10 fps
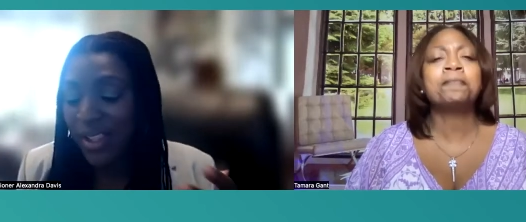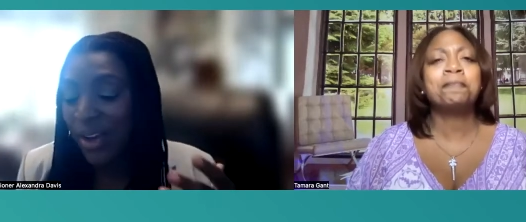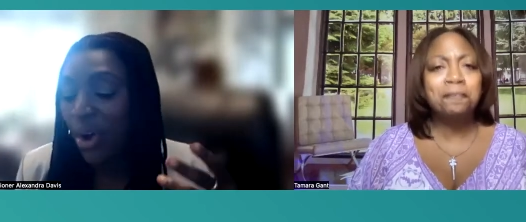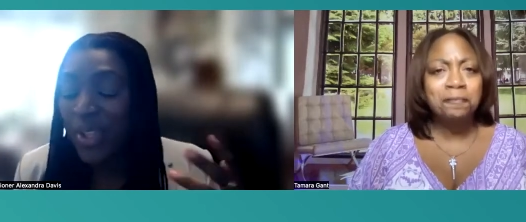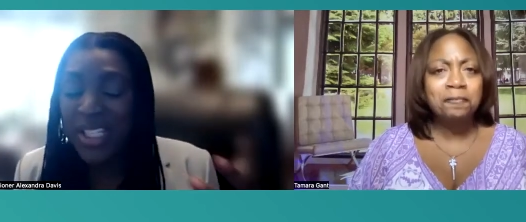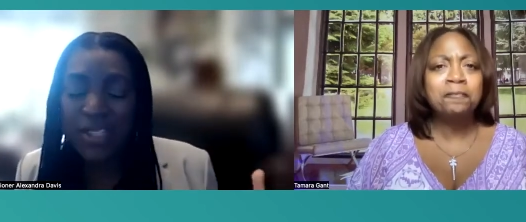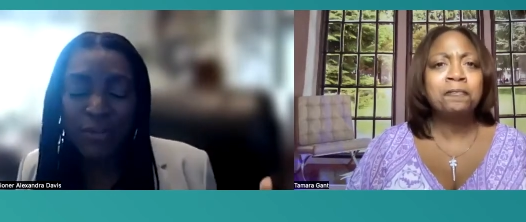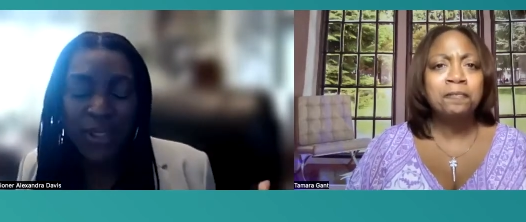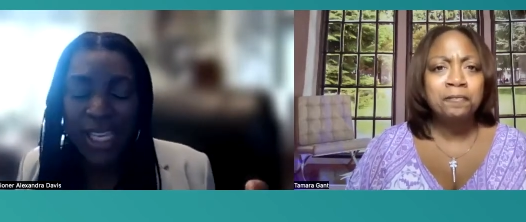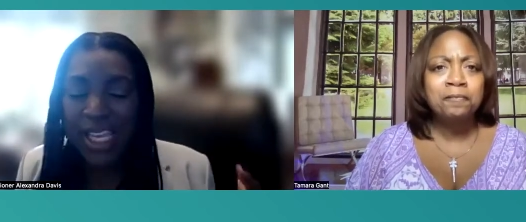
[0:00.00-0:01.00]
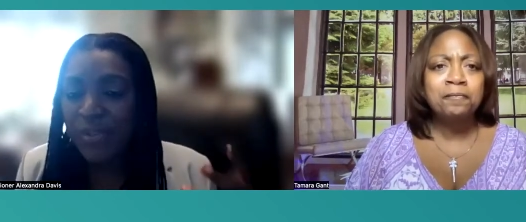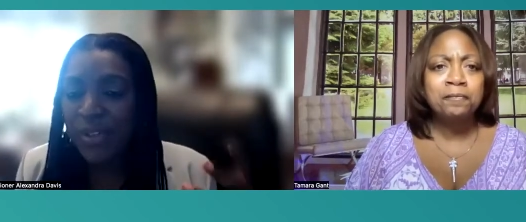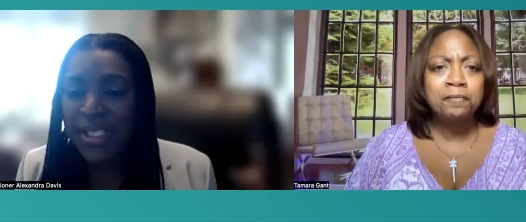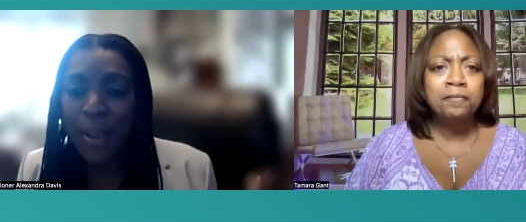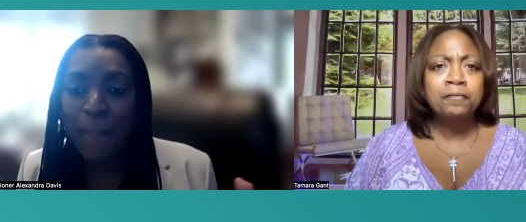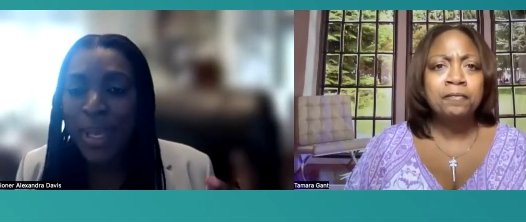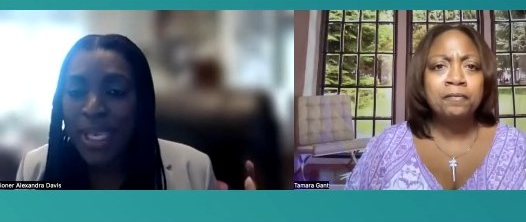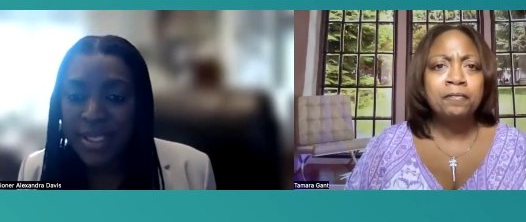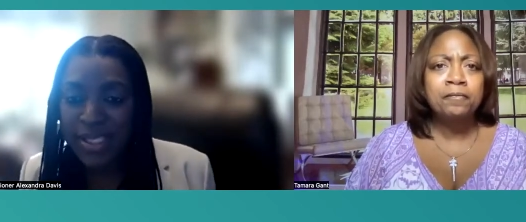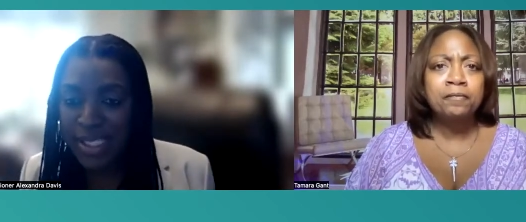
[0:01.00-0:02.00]
Speaker 1: all these flavors that
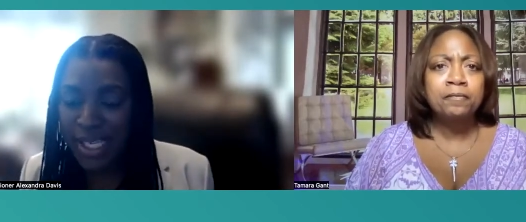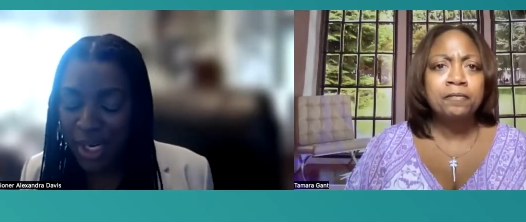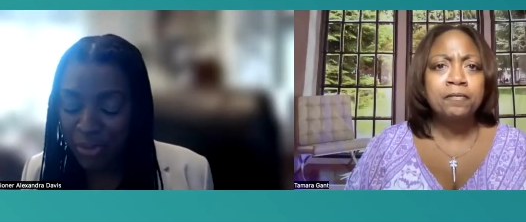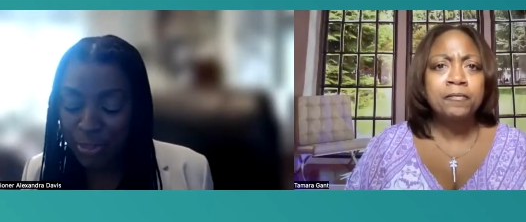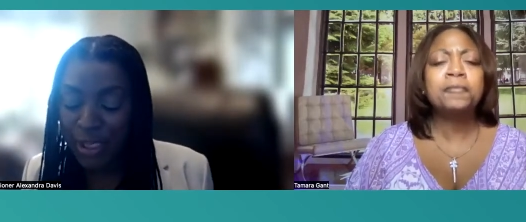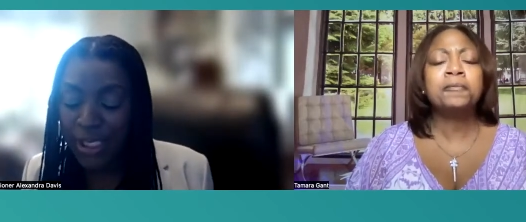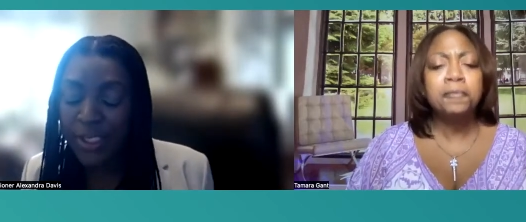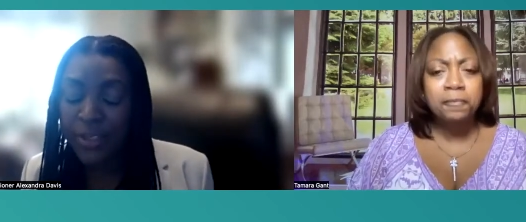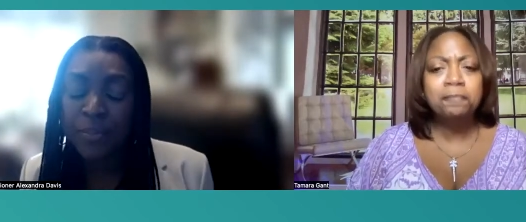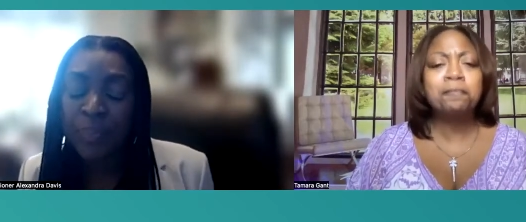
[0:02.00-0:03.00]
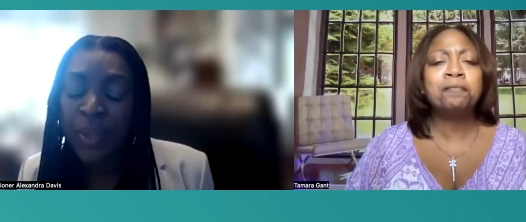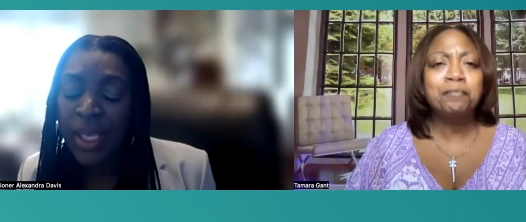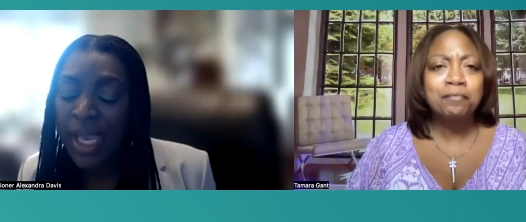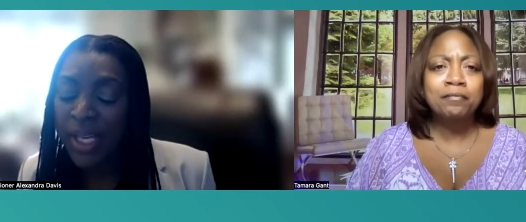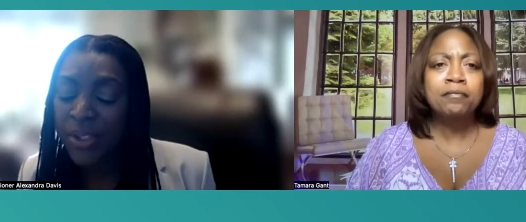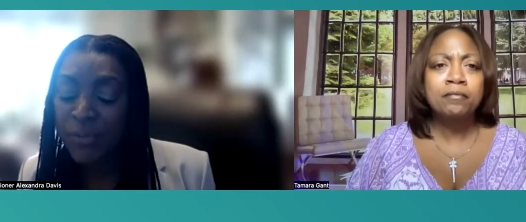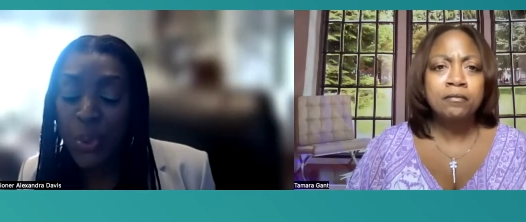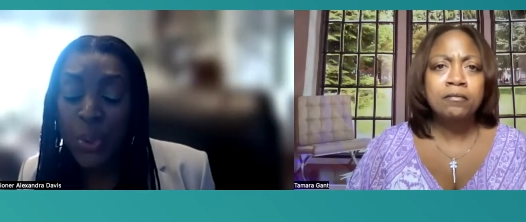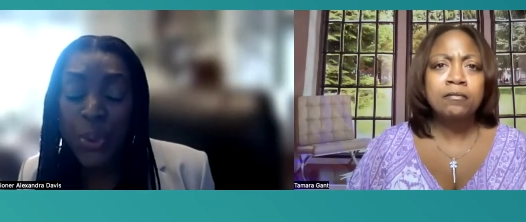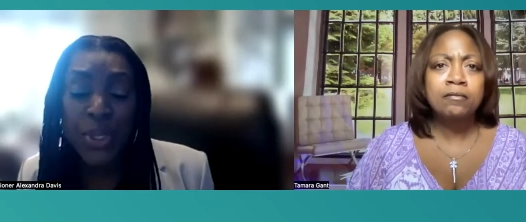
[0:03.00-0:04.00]
make us Caribbean, and of
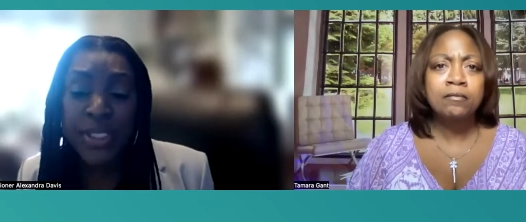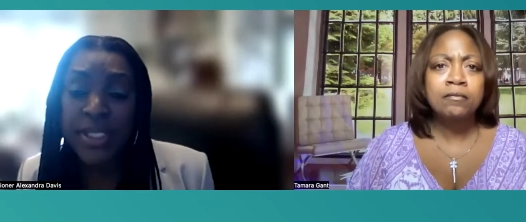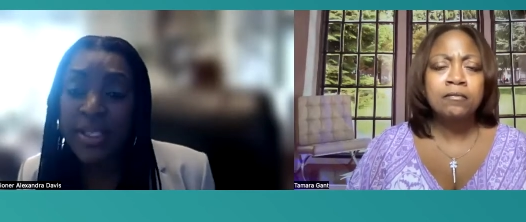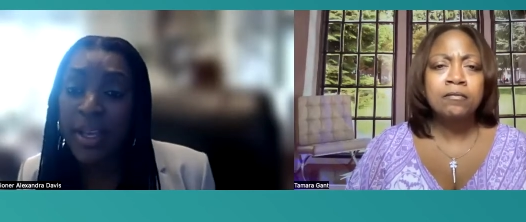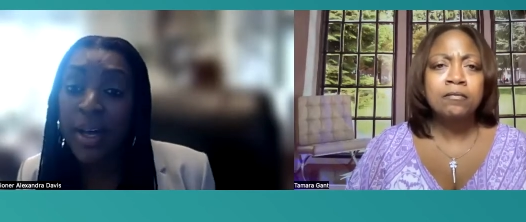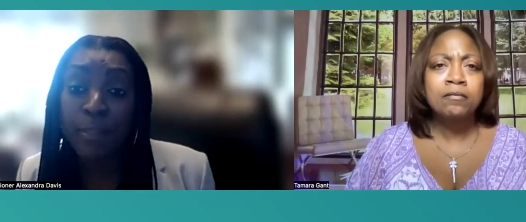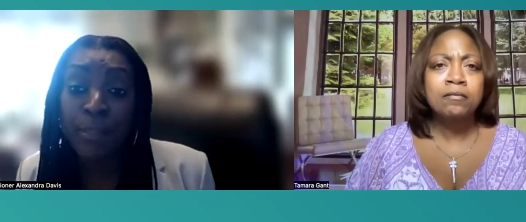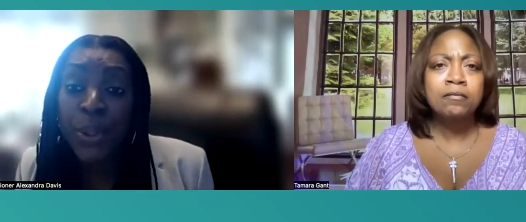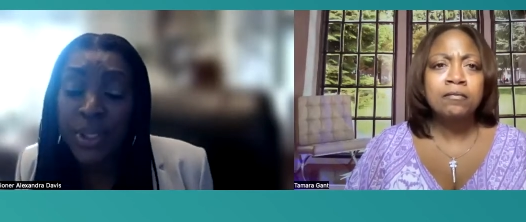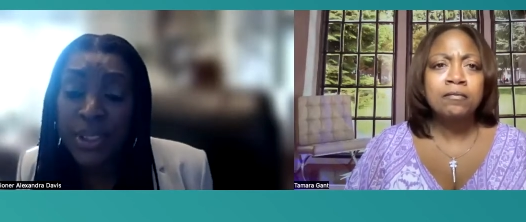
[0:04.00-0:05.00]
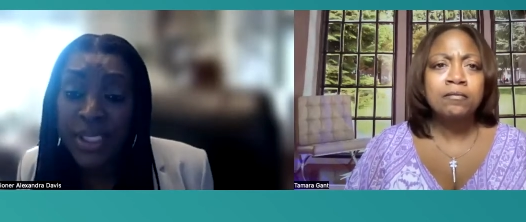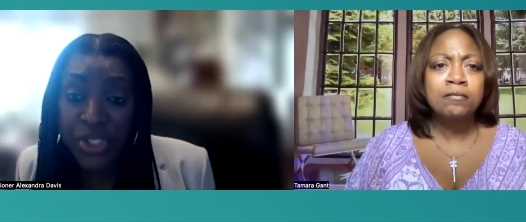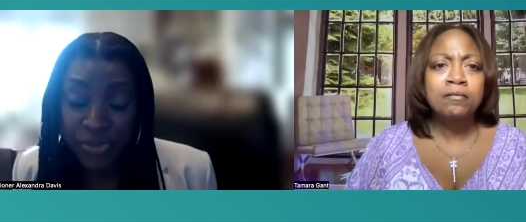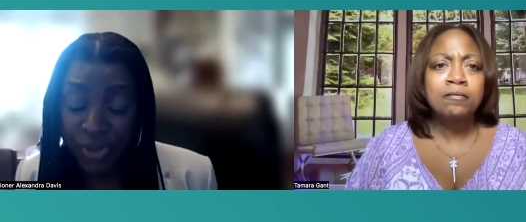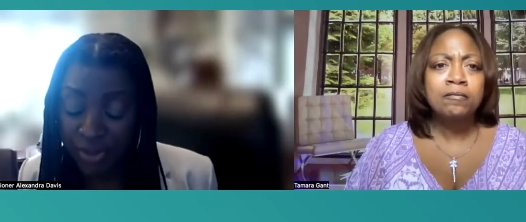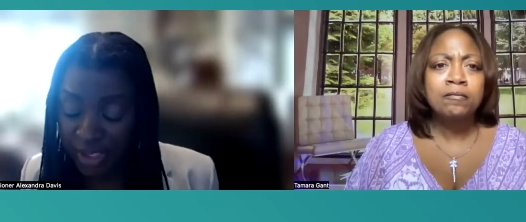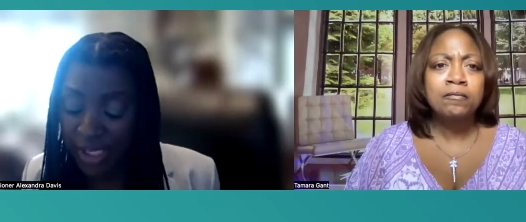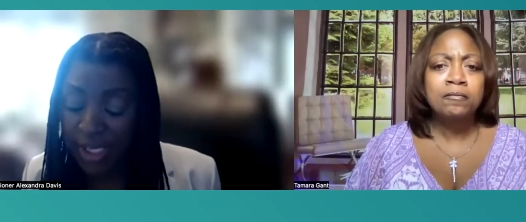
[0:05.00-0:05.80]
course, book, literary